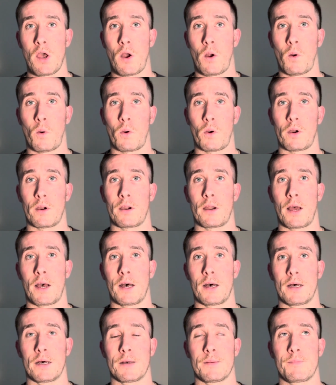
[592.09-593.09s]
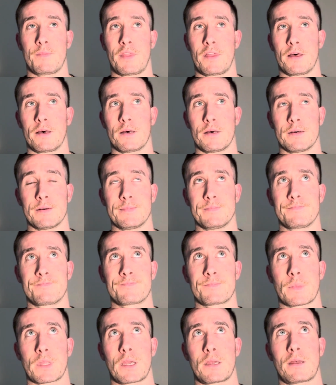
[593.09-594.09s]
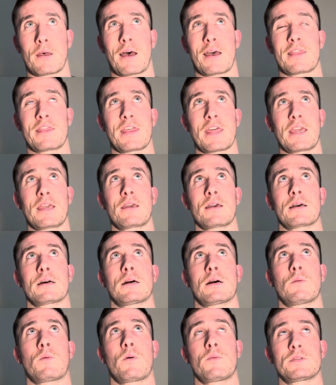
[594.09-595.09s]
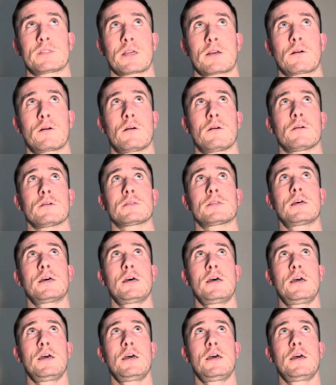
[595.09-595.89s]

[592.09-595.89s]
or I think, what was it called?